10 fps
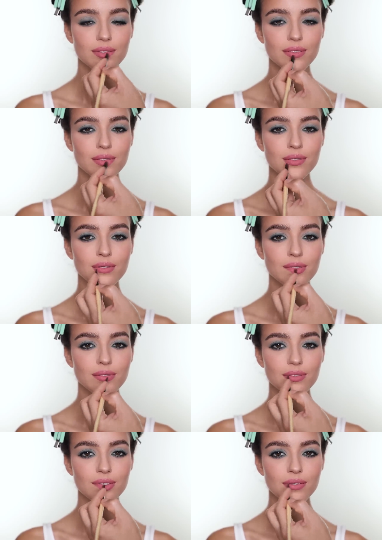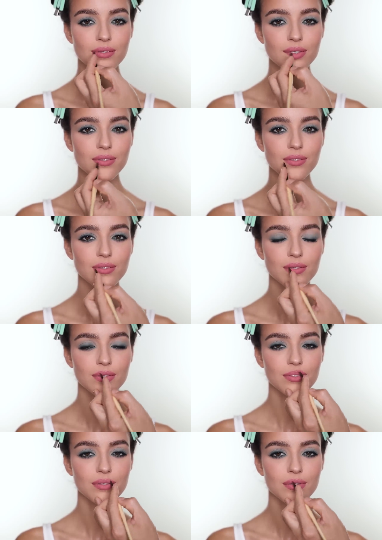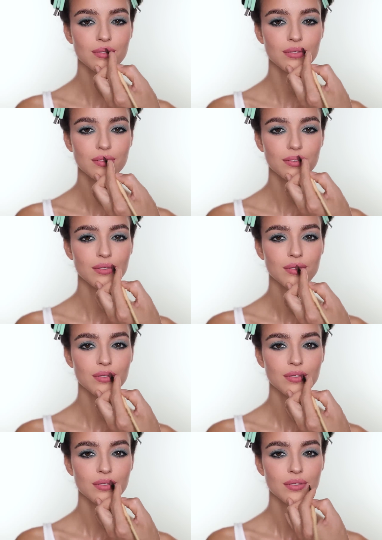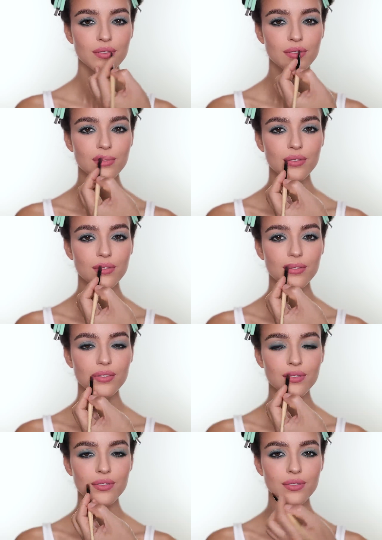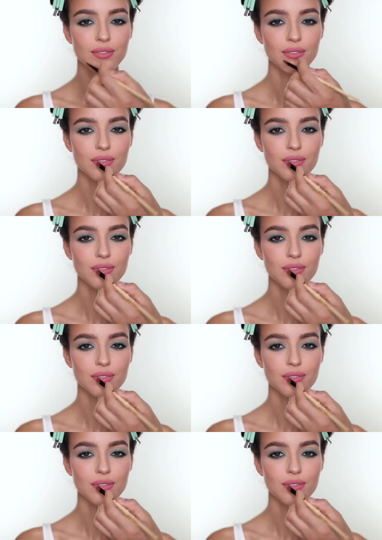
Nothing is said.